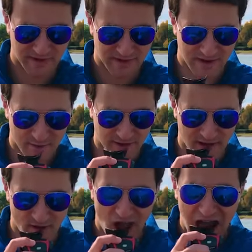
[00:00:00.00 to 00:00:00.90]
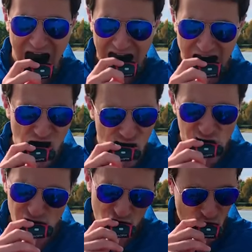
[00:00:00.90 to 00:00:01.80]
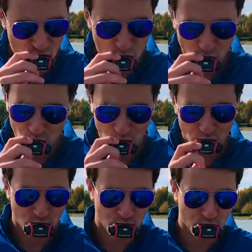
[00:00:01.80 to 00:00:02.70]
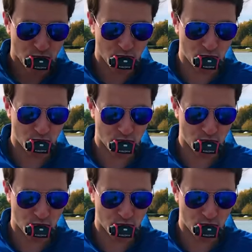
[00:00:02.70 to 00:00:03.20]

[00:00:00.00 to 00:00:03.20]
capacity by about twenty-five percent. I know that